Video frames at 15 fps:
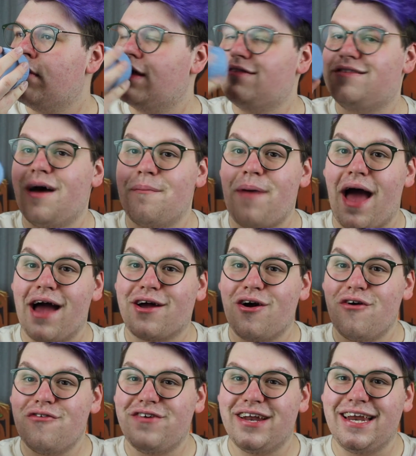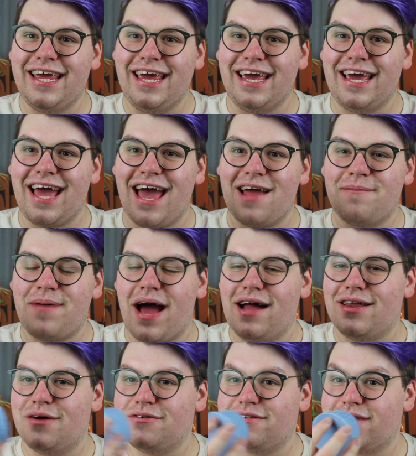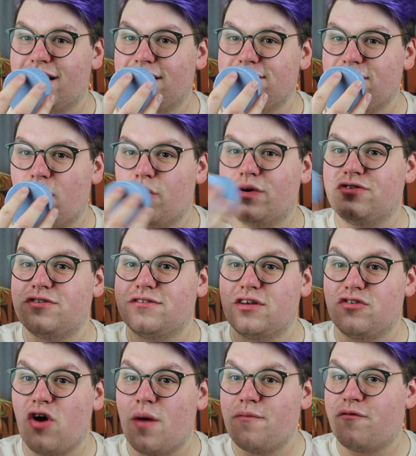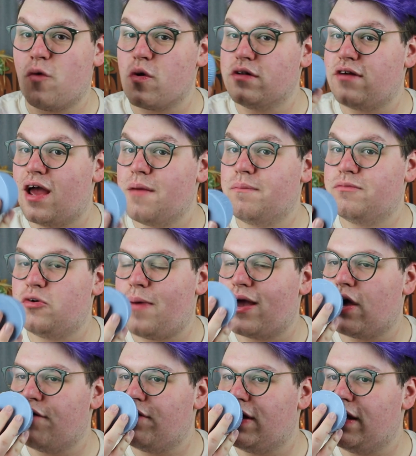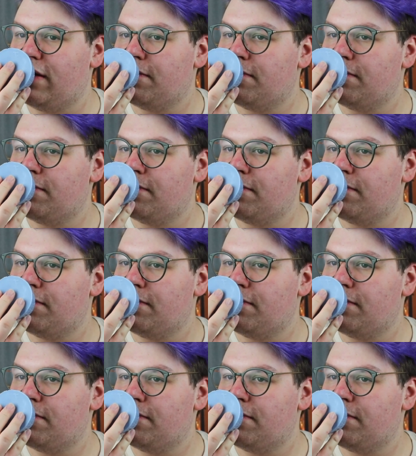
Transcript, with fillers: Tobacco Vanille and Palo Santo, which is a Tom Ford type Tobacco Vanille.